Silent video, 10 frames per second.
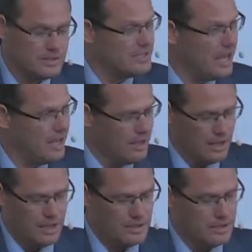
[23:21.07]
This day
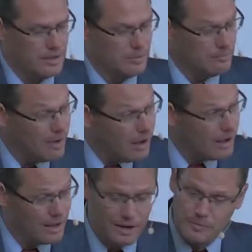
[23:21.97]
is
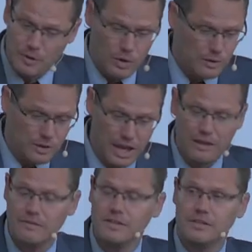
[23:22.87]
mine. I'm the one who
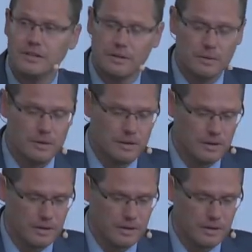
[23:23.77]
gave it to you.